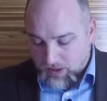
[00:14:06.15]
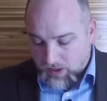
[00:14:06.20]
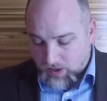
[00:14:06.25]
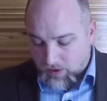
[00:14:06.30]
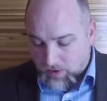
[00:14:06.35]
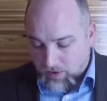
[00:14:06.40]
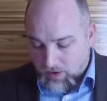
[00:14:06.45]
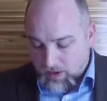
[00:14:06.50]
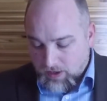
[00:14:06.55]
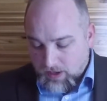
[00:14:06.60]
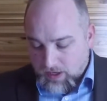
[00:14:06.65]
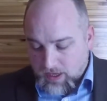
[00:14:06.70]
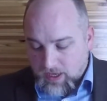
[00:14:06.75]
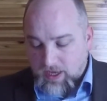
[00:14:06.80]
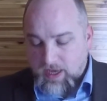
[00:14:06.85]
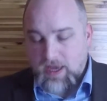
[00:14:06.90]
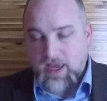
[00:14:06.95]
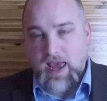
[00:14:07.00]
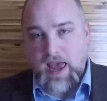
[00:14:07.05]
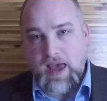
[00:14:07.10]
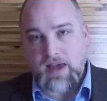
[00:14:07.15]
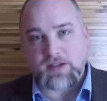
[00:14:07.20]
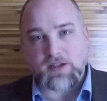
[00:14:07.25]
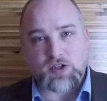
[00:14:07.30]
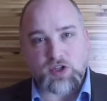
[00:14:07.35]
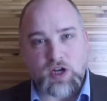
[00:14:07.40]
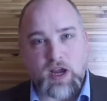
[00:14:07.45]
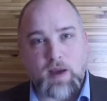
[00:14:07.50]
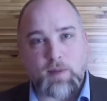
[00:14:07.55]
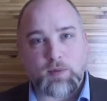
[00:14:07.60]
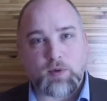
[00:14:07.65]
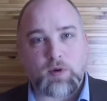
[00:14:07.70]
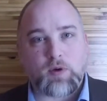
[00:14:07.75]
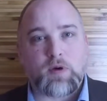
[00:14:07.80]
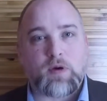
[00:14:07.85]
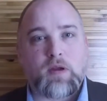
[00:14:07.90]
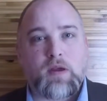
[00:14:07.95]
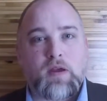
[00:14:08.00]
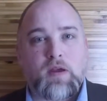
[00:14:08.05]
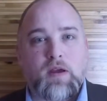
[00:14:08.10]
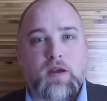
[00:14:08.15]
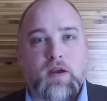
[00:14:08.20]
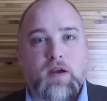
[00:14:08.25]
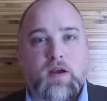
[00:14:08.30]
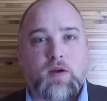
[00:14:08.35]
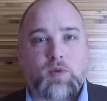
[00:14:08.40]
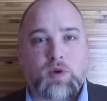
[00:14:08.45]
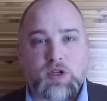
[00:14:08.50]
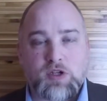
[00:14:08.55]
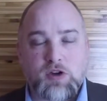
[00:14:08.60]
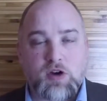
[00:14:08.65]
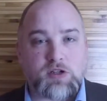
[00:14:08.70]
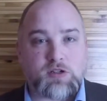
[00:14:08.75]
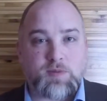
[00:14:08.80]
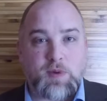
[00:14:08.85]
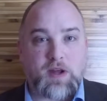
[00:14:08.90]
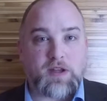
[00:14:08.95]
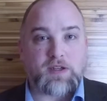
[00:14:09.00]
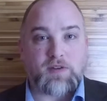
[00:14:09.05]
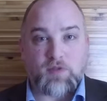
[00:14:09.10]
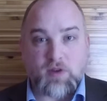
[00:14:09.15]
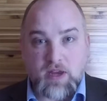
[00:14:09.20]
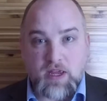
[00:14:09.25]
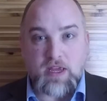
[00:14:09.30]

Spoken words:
there, he has a chapter where he talks about different